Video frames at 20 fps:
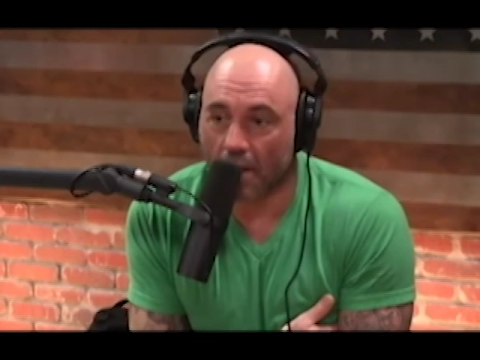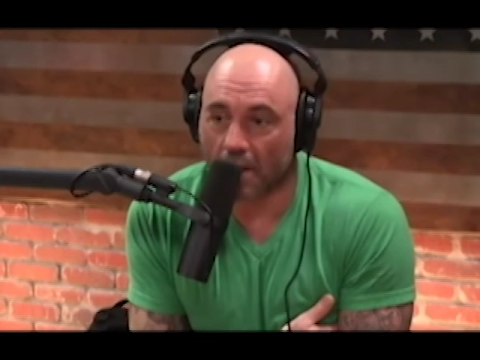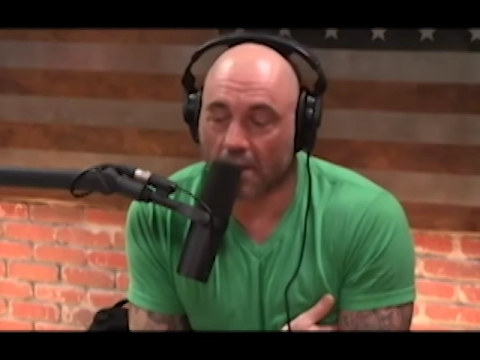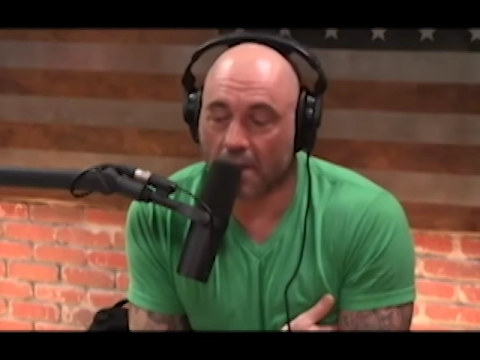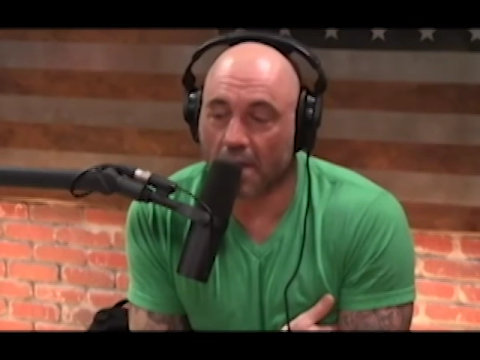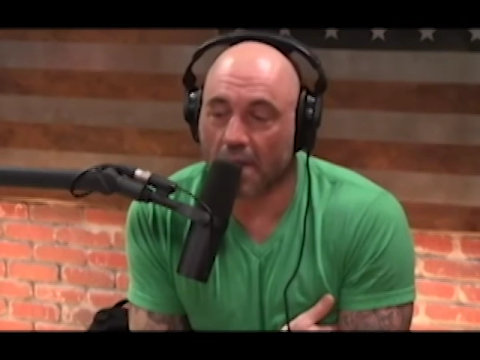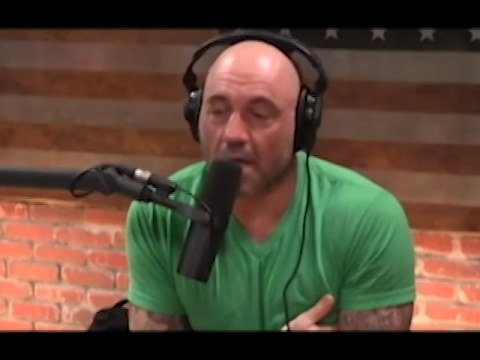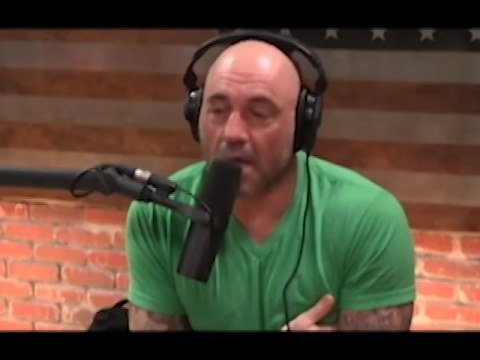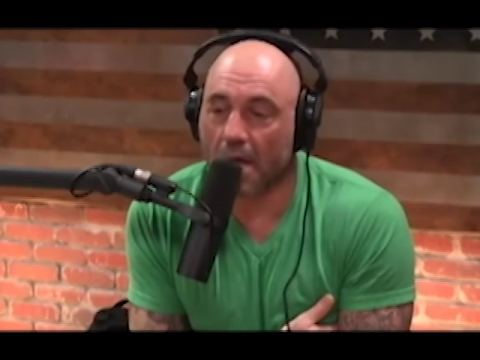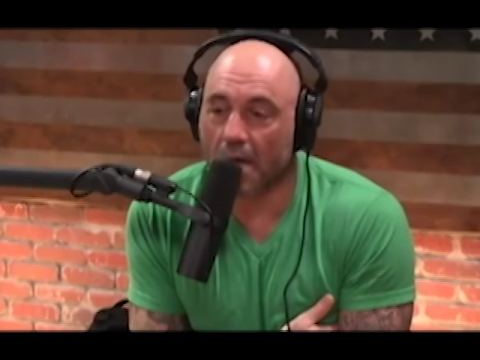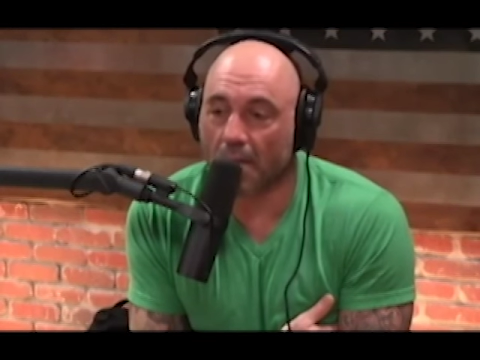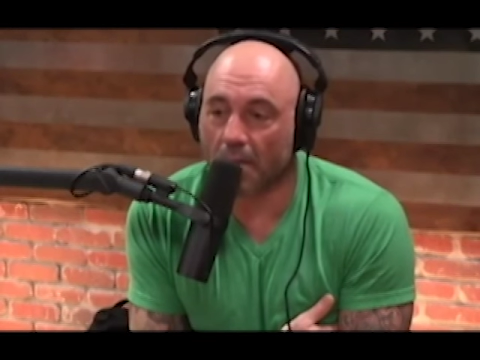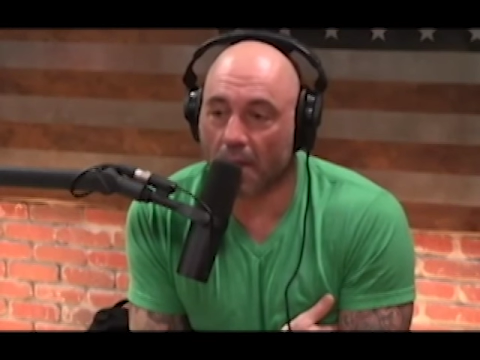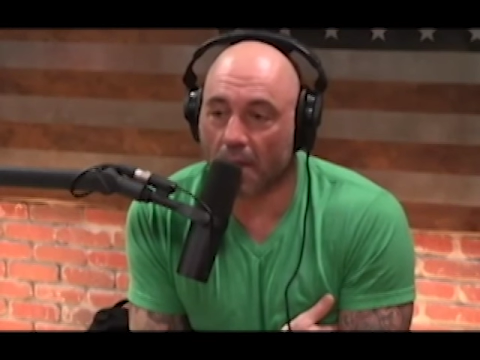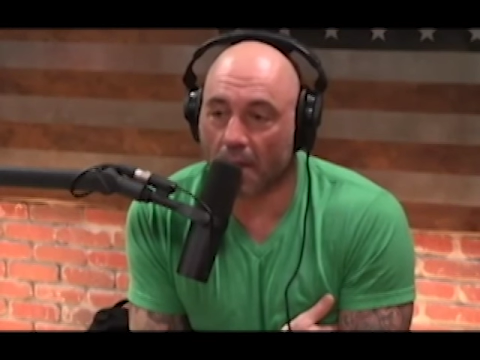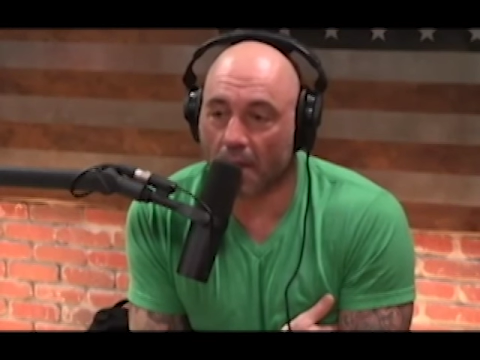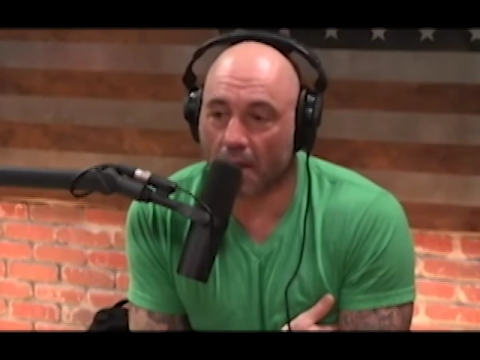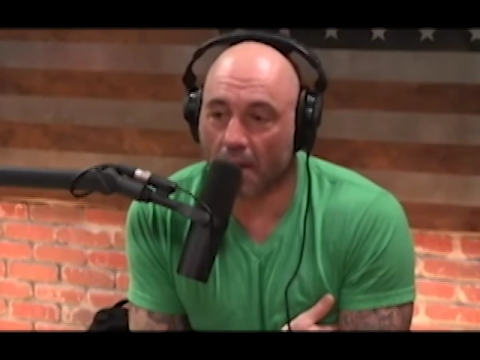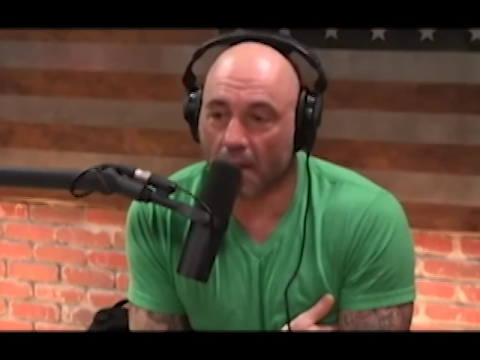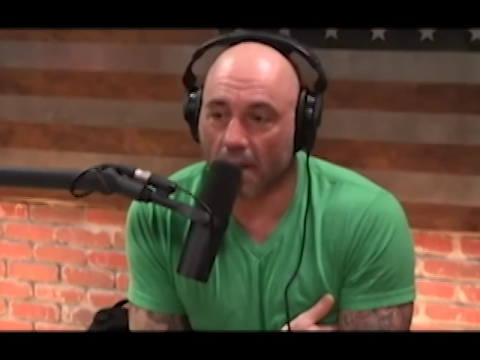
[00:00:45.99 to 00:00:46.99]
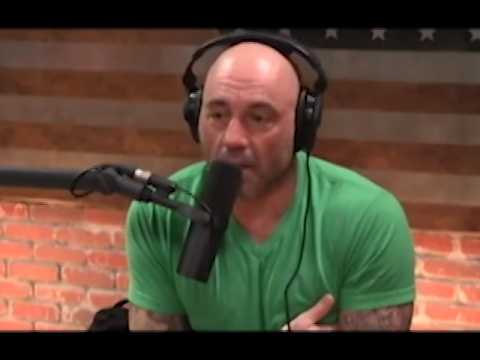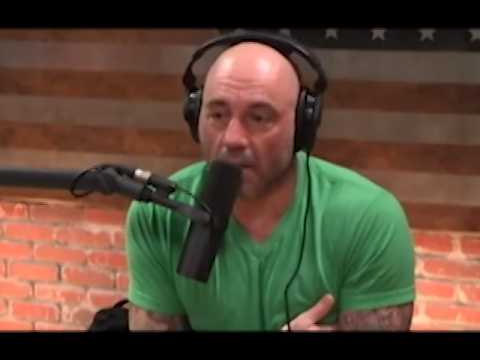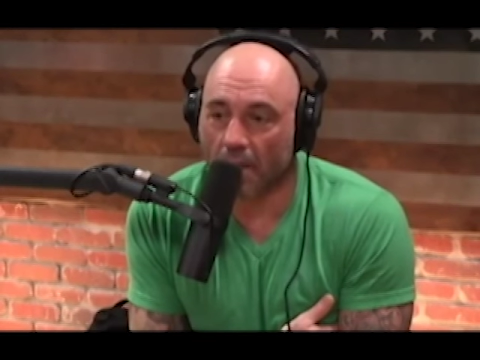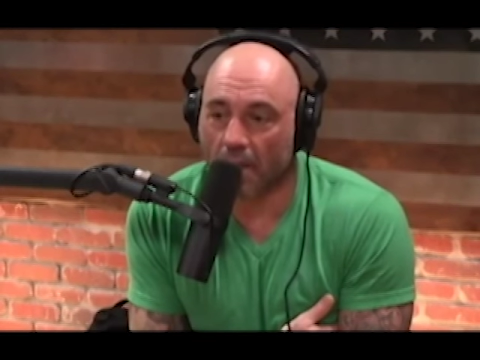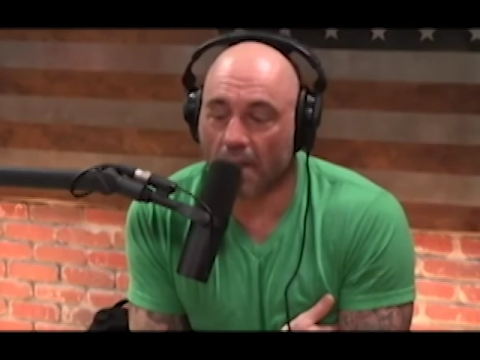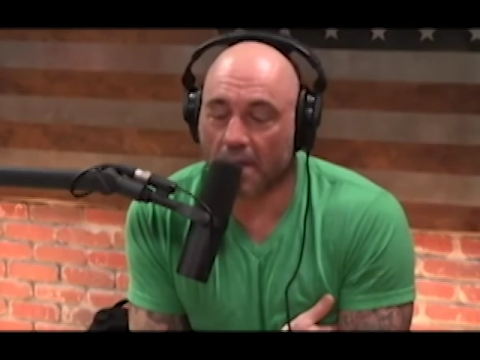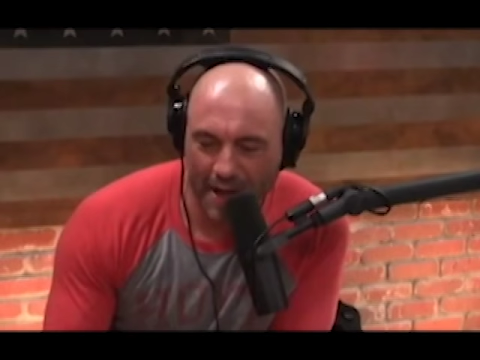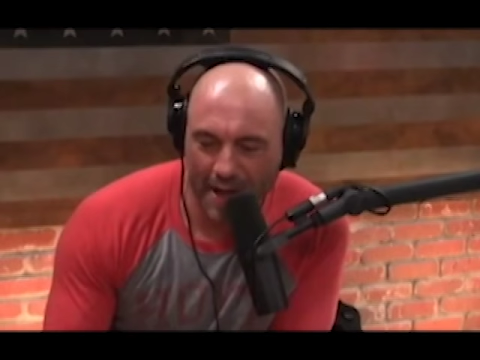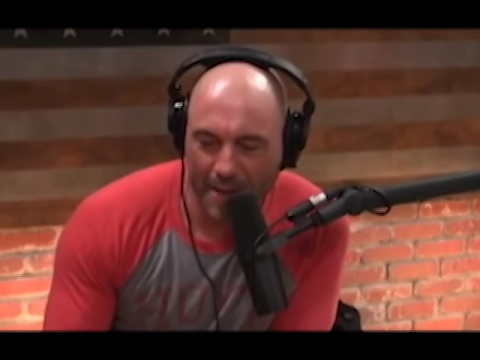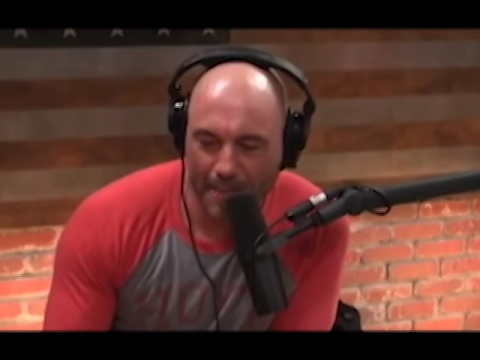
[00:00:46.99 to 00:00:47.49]
It's a nightmare
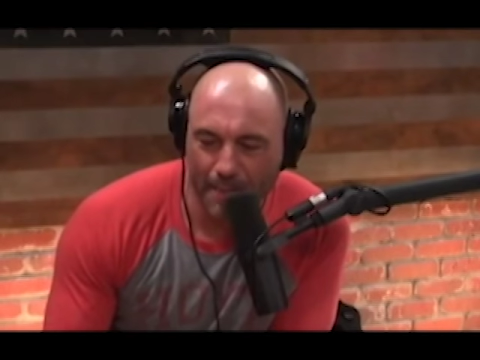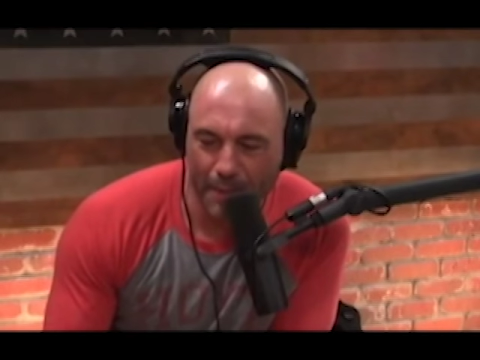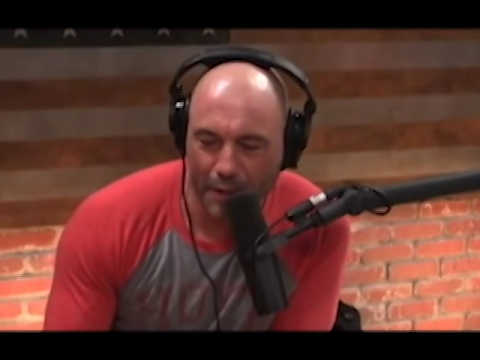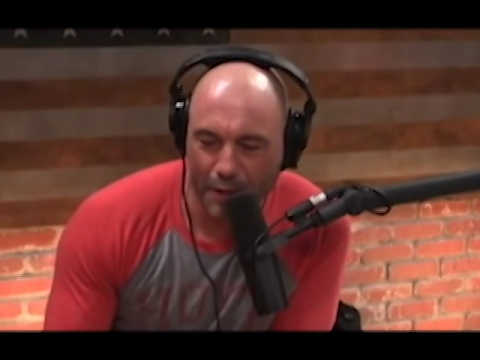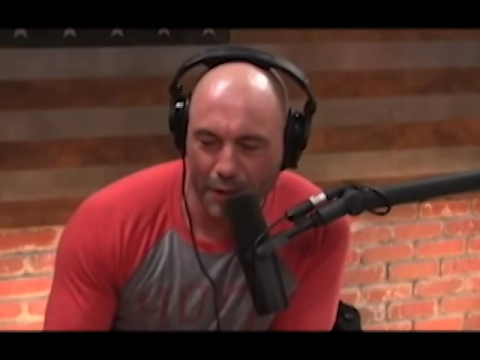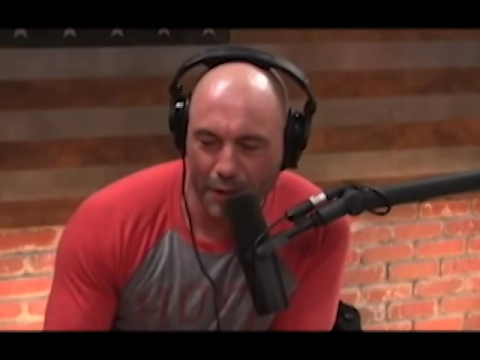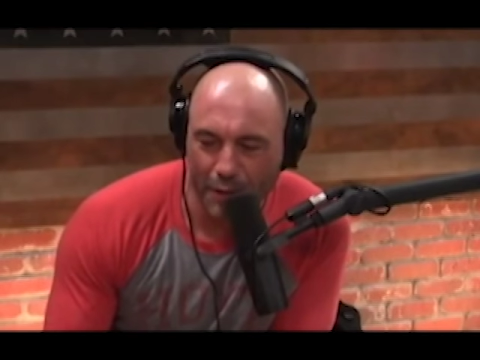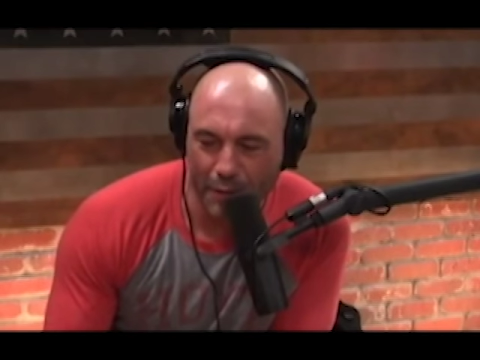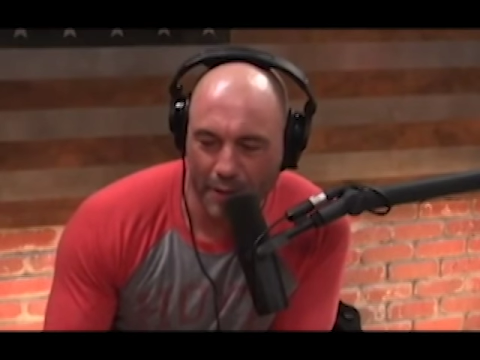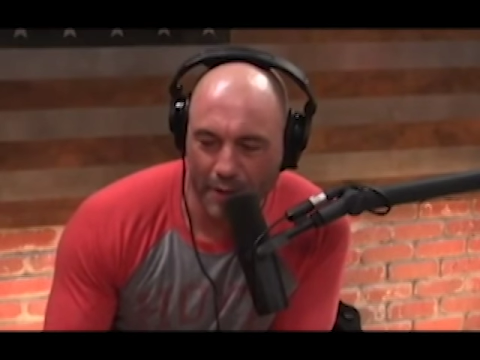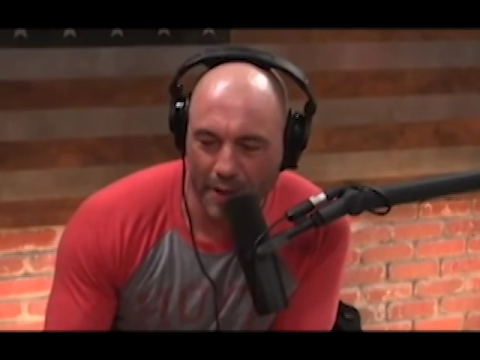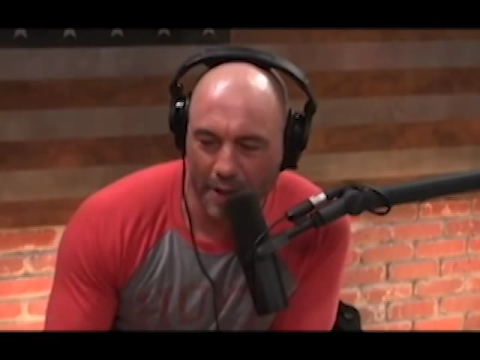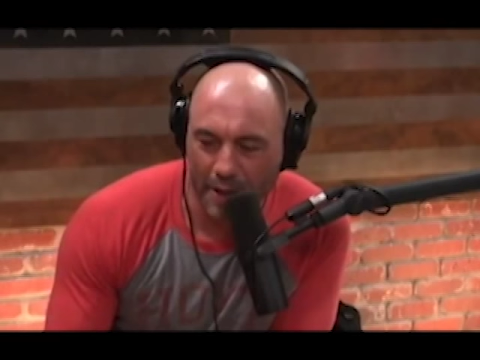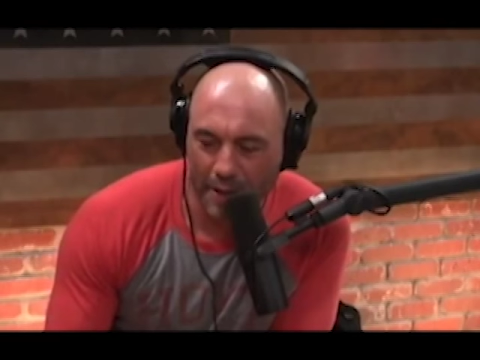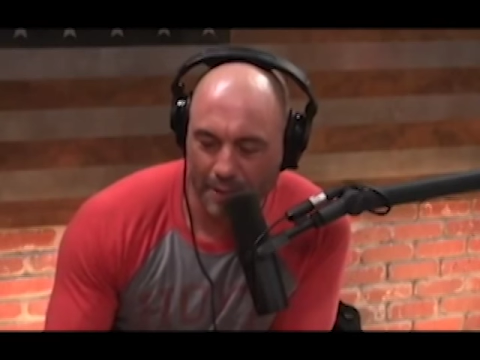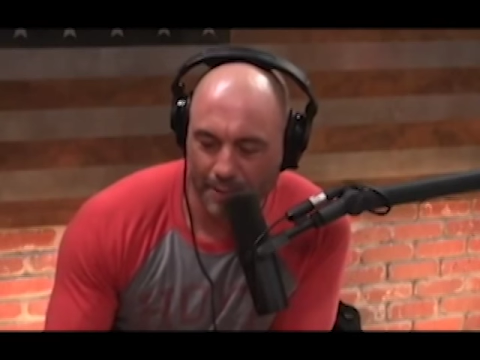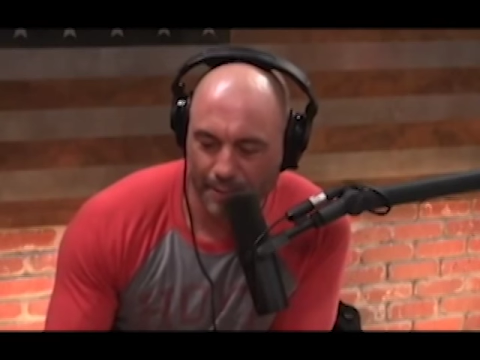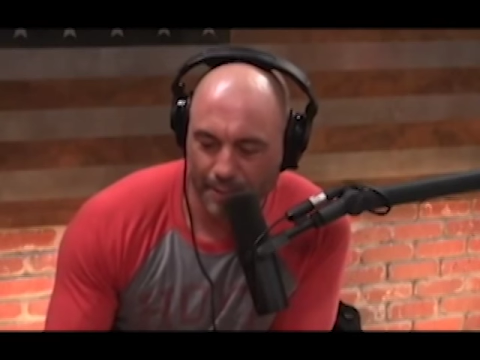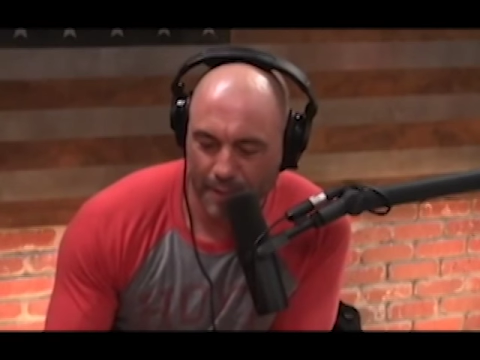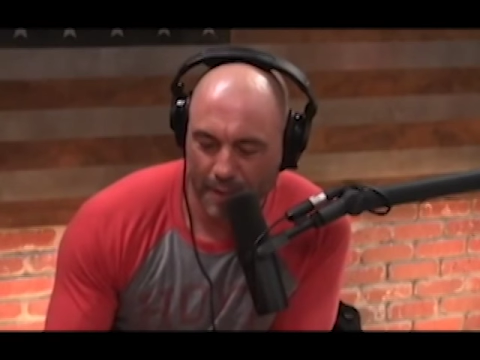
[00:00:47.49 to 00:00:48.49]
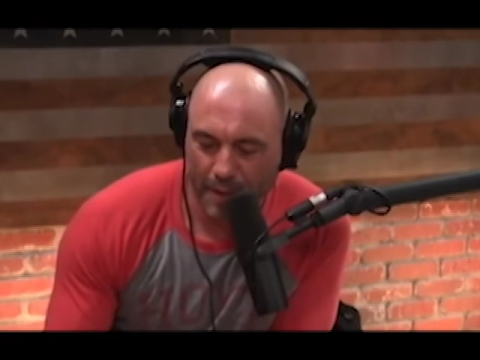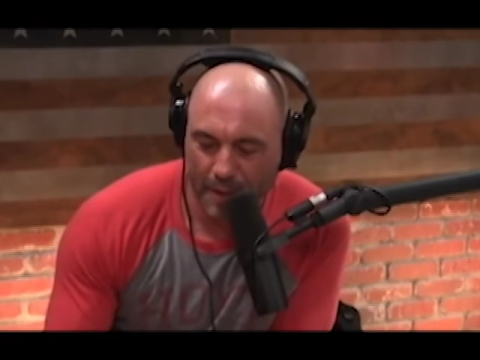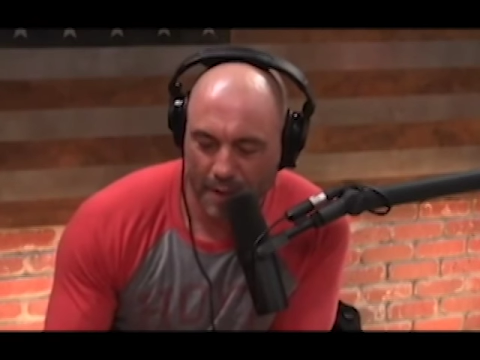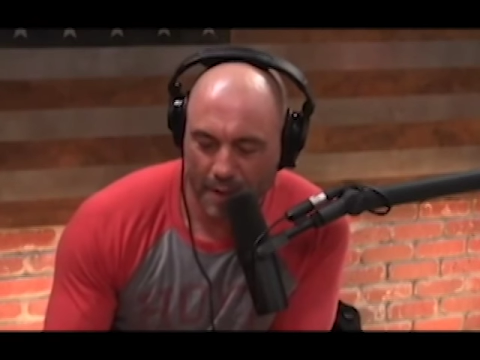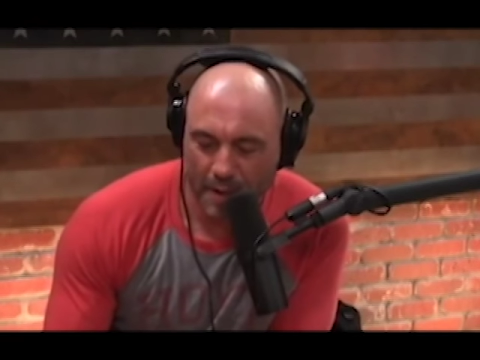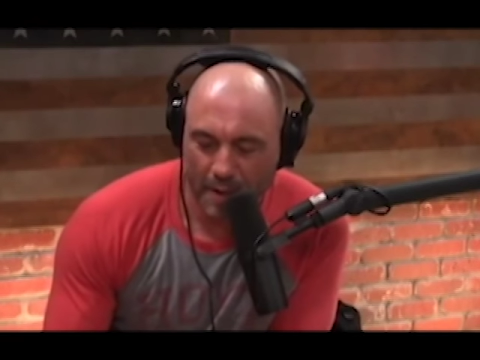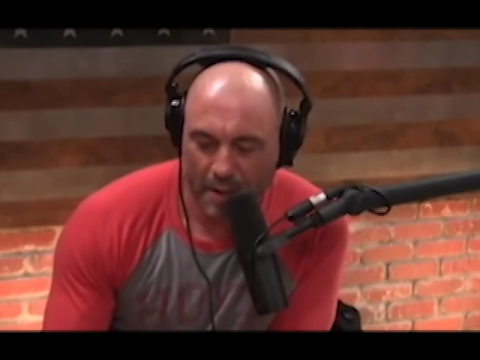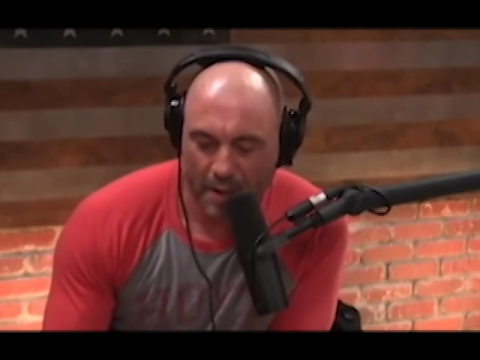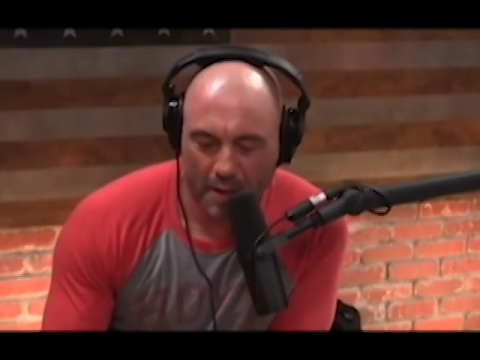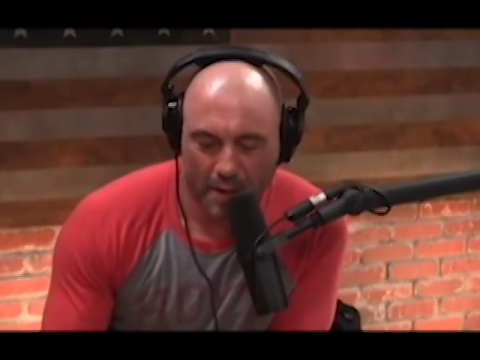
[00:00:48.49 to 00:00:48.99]
because ambiguity? It's recreational outrage.